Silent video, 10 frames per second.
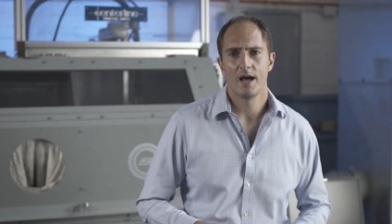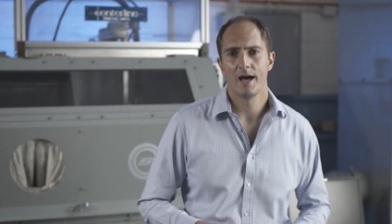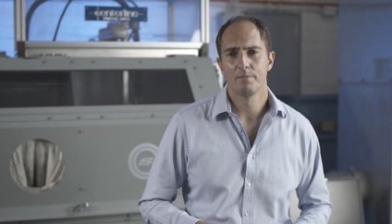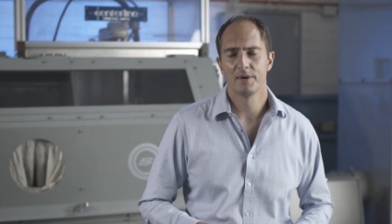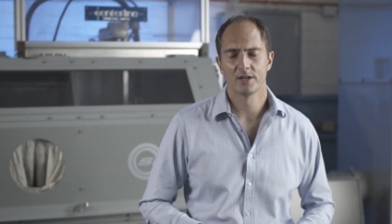
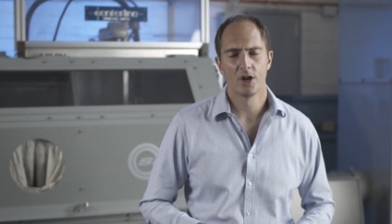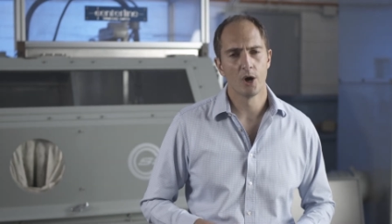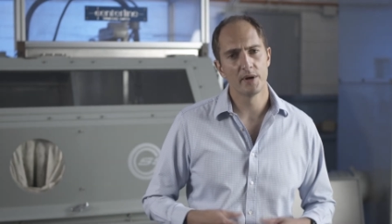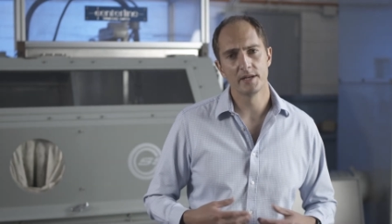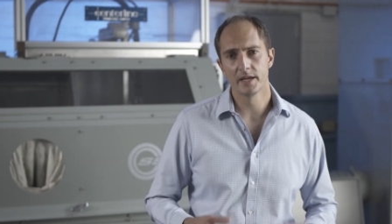uh, but
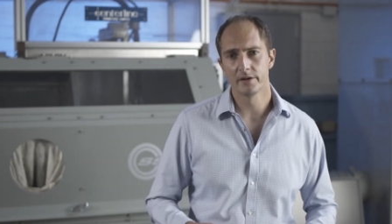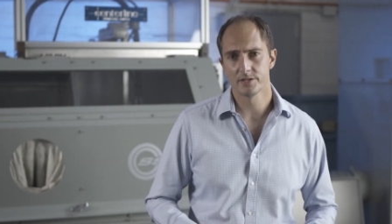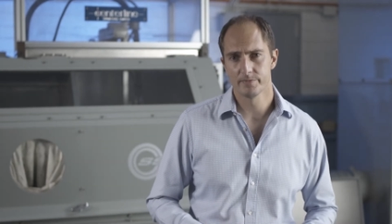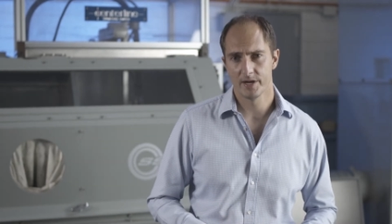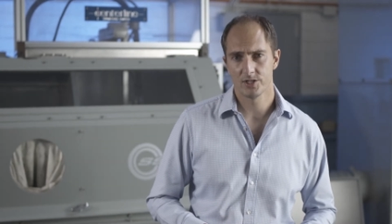nowhere near
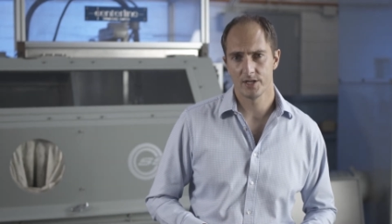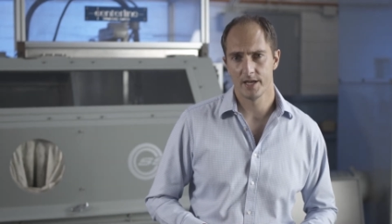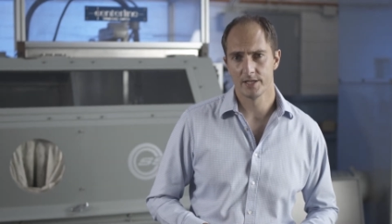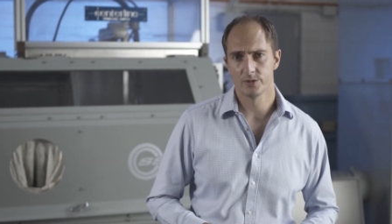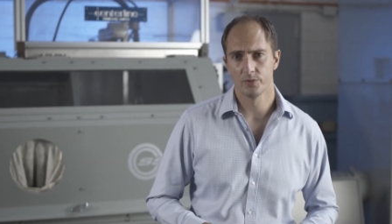as much
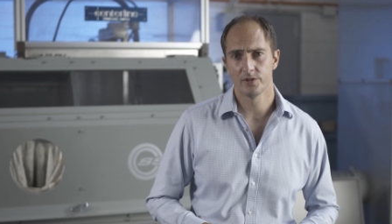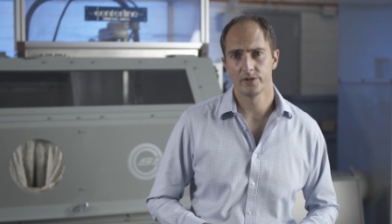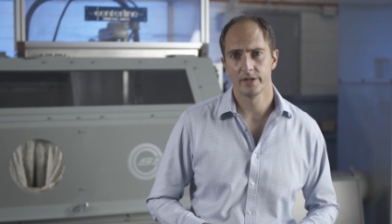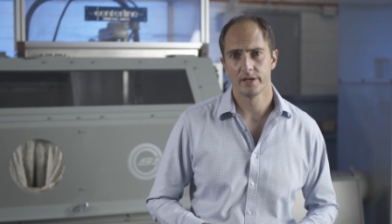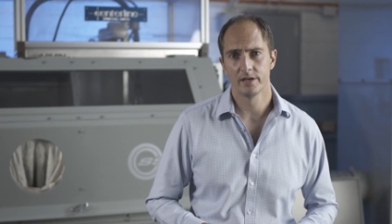as
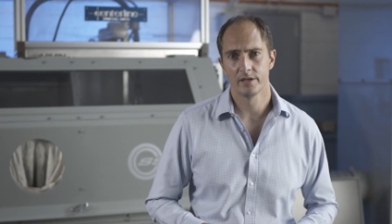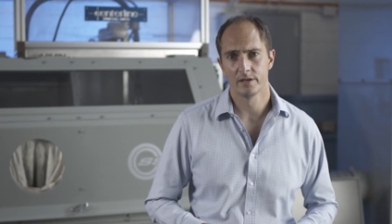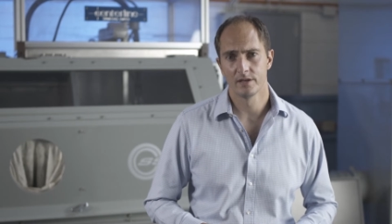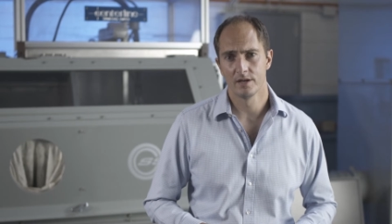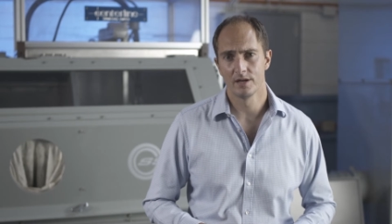with the
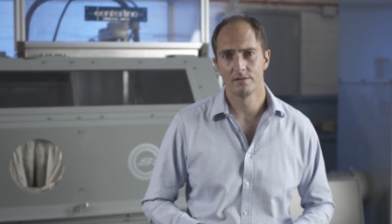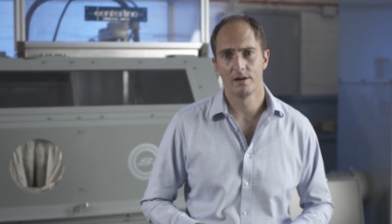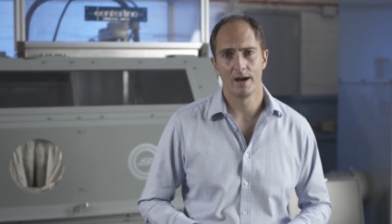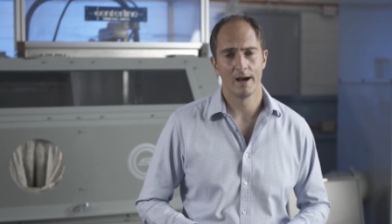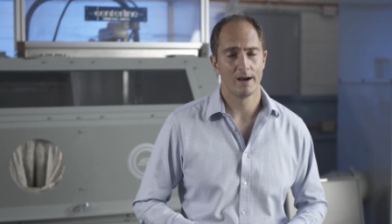
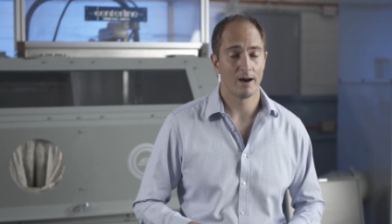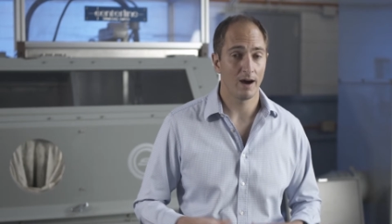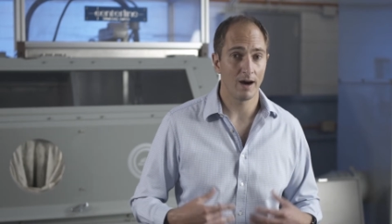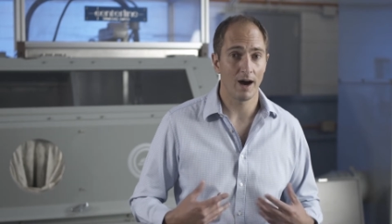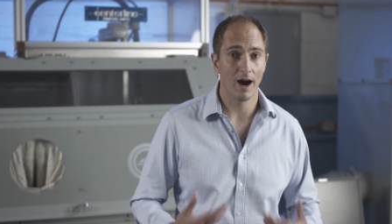uh,
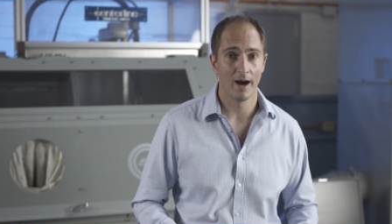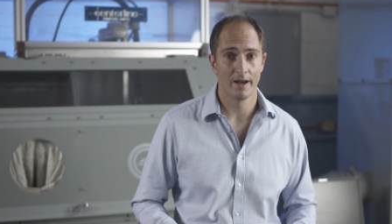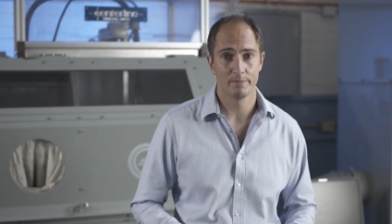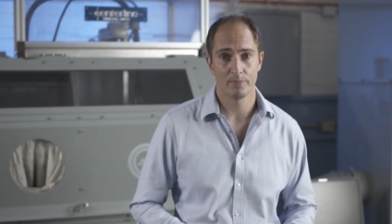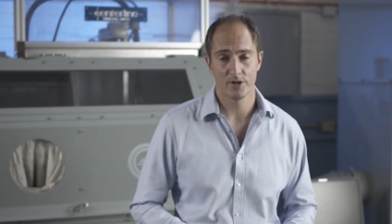
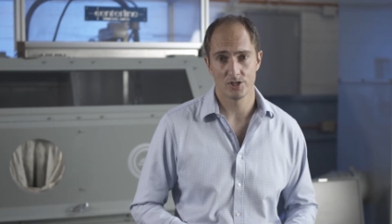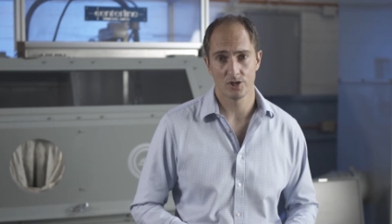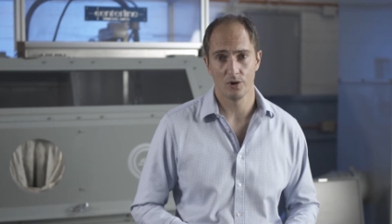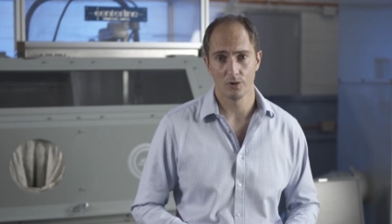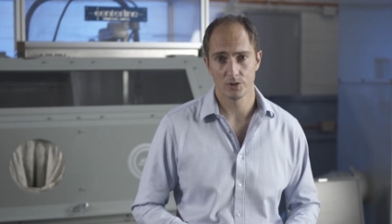high pressure
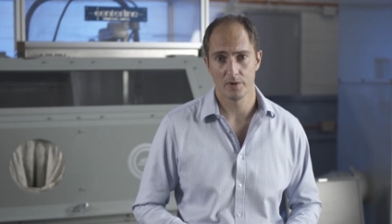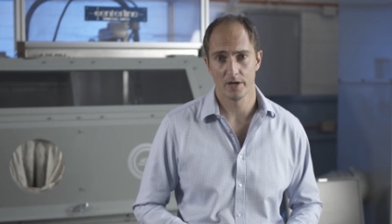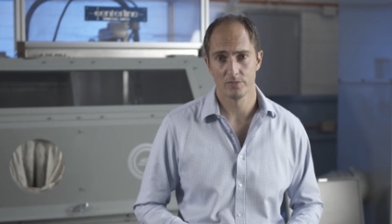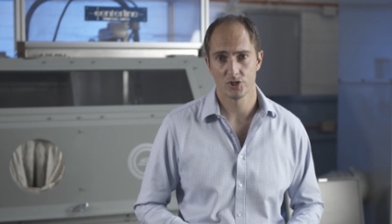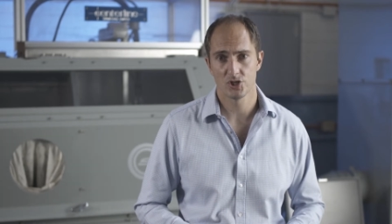cold
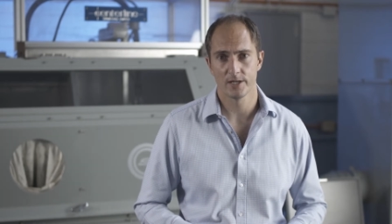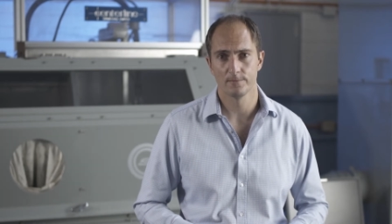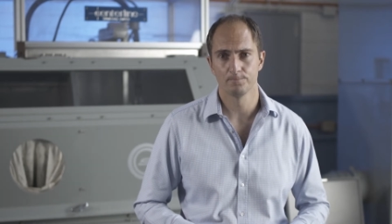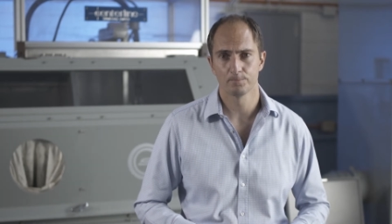spray machine.